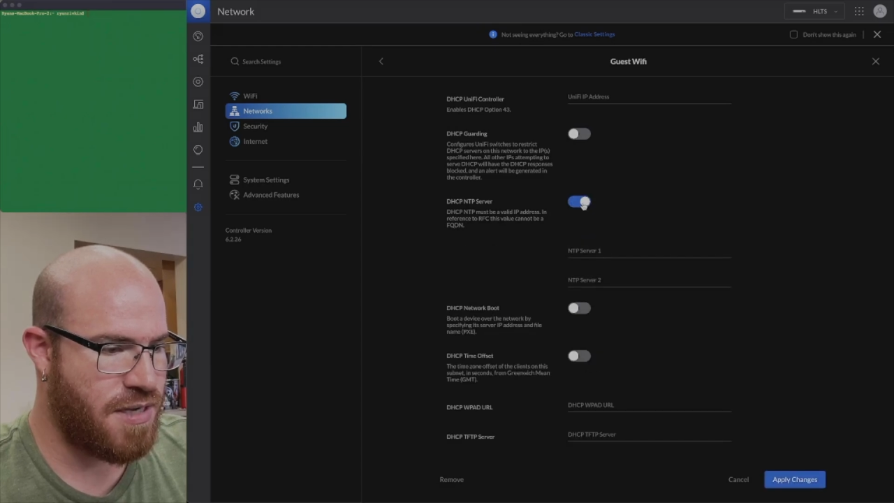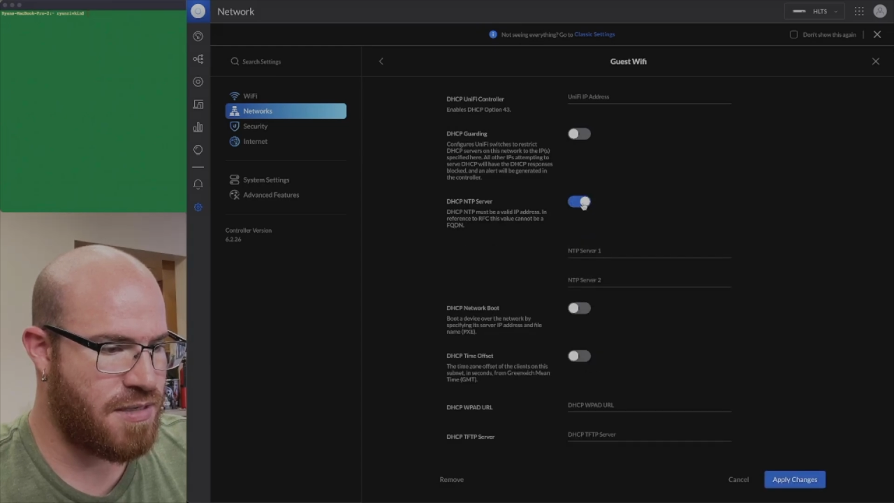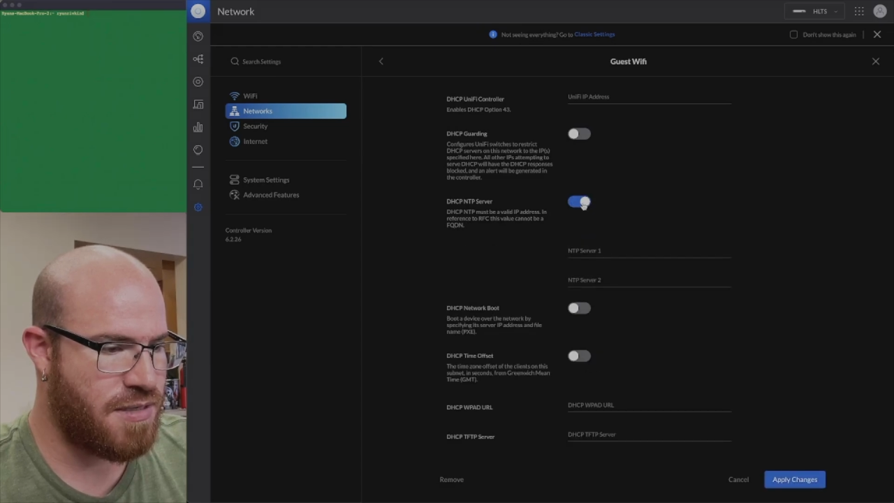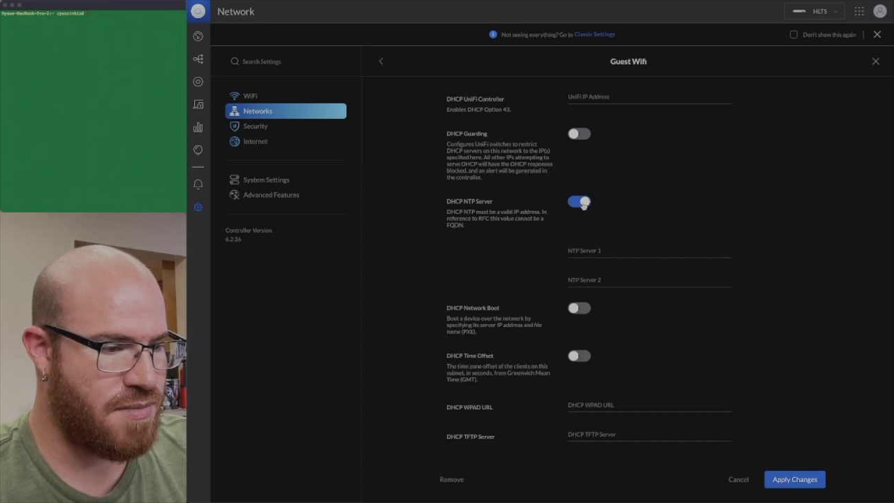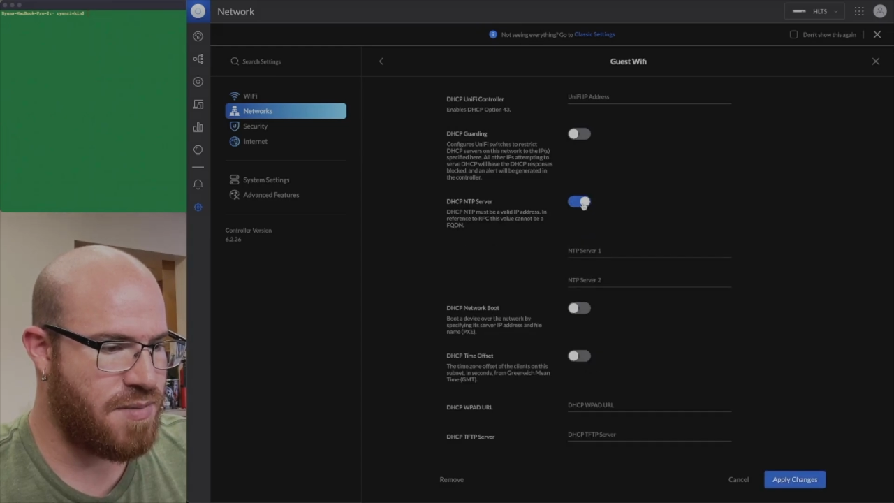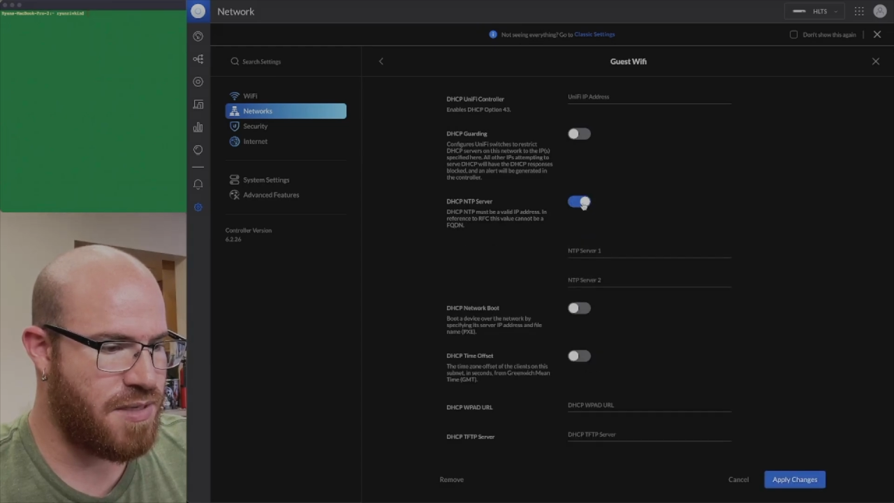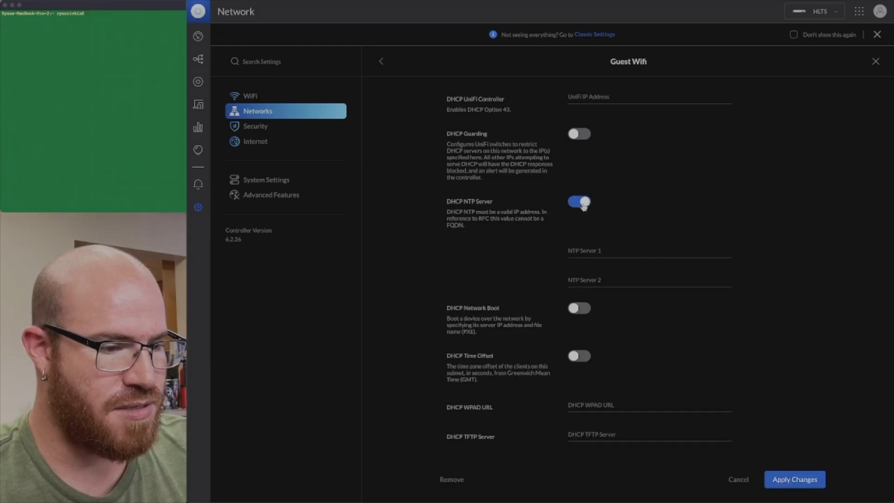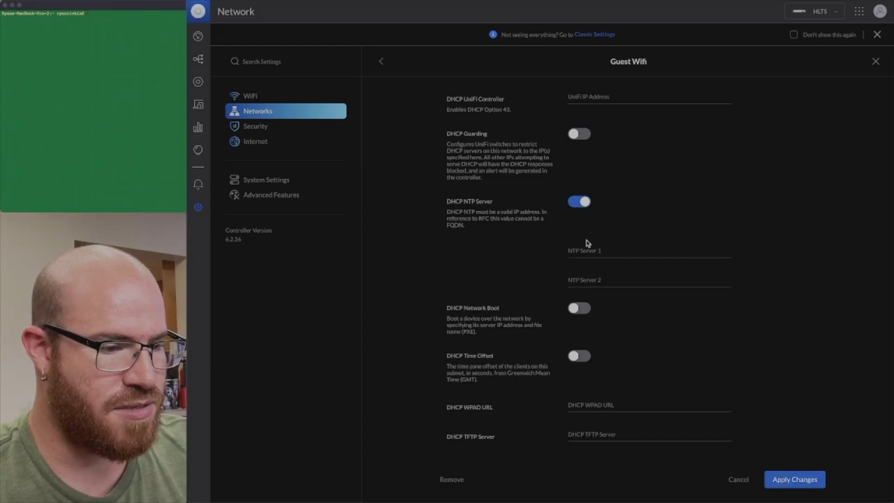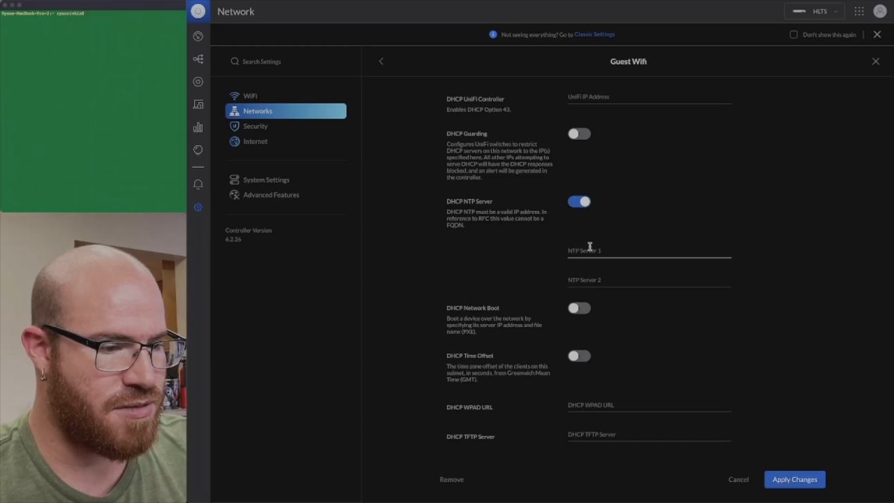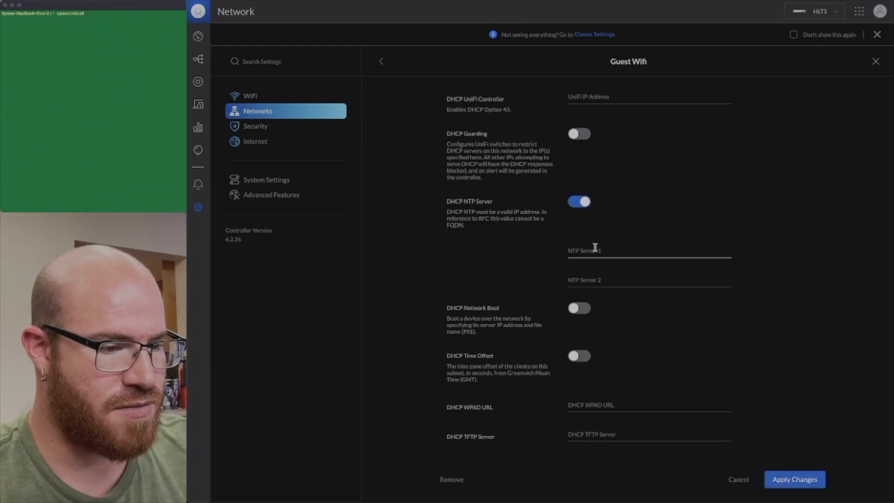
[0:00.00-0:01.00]

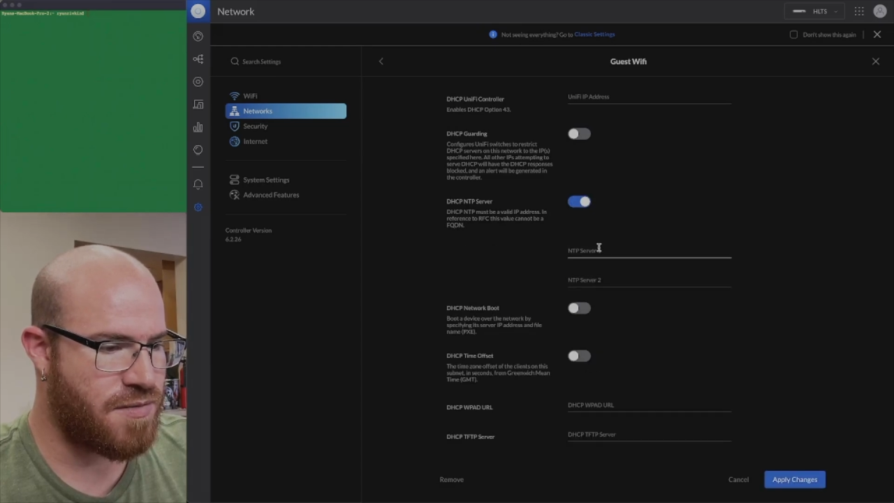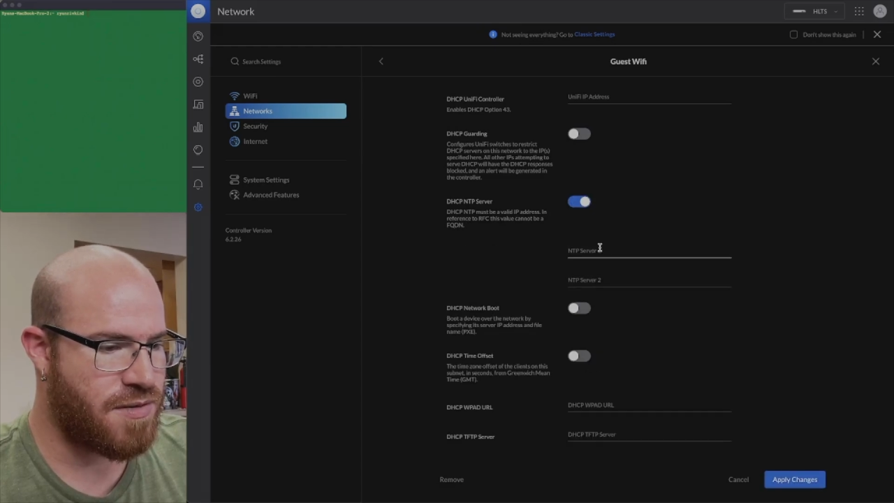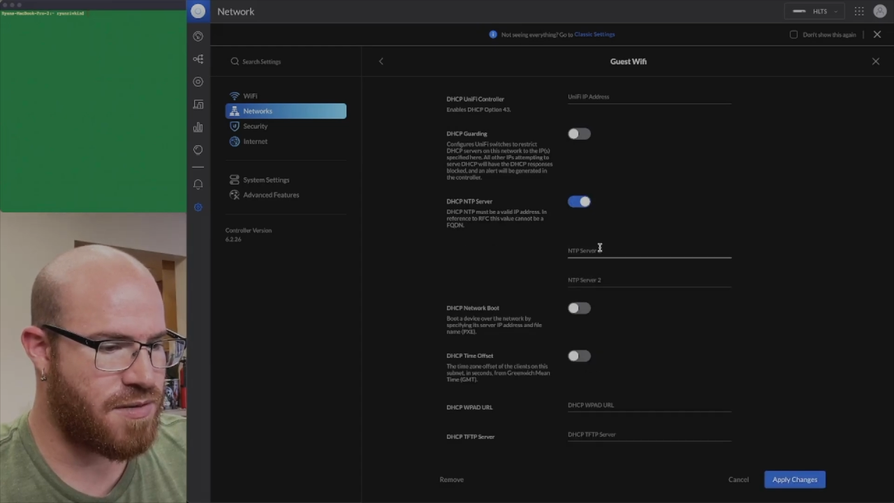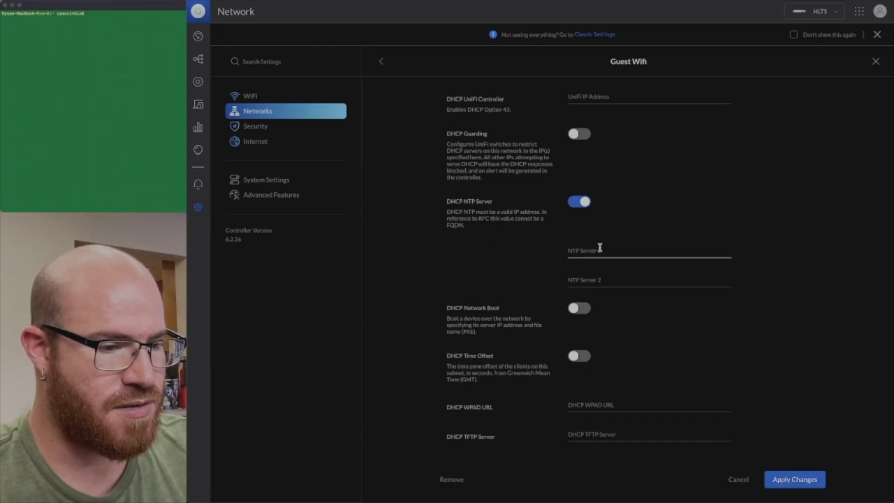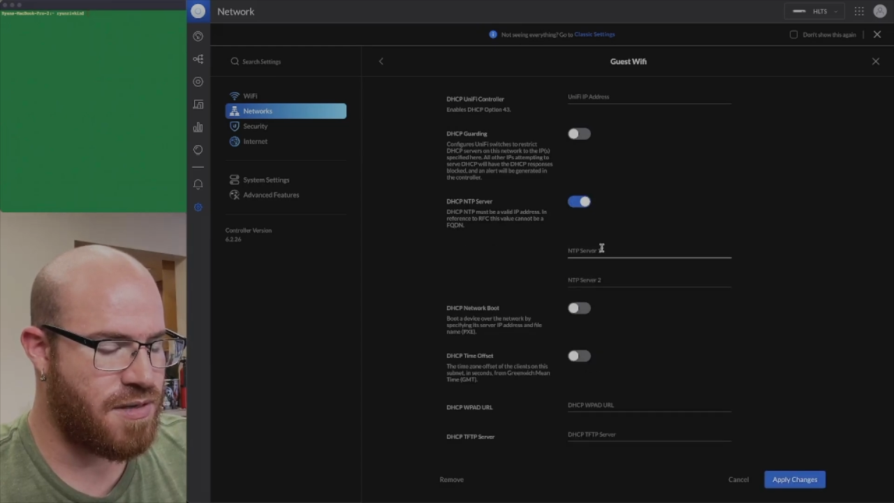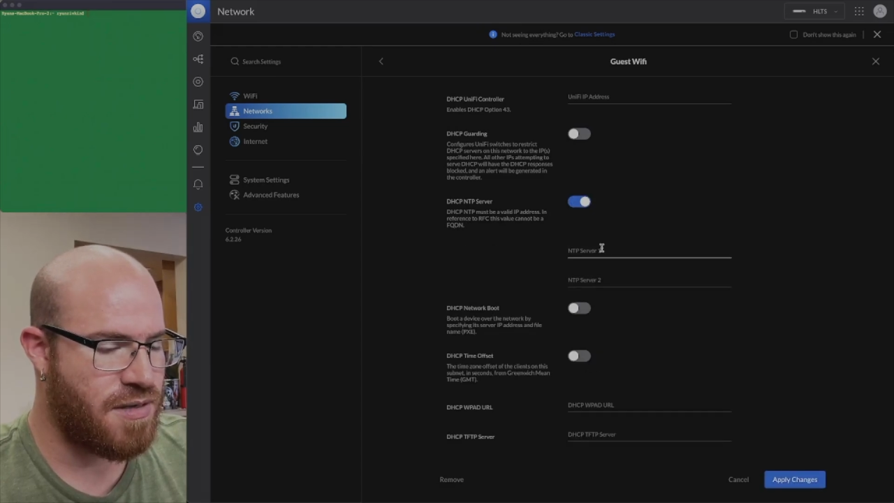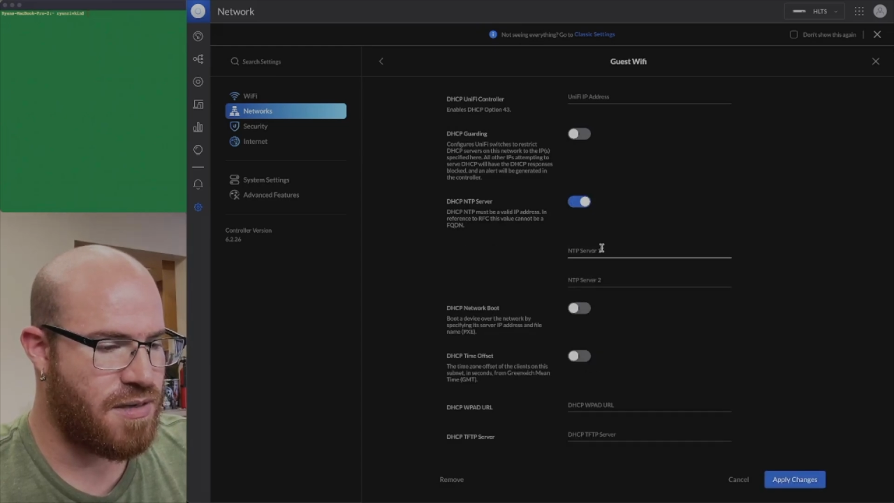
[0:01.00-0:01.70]
Ntp server.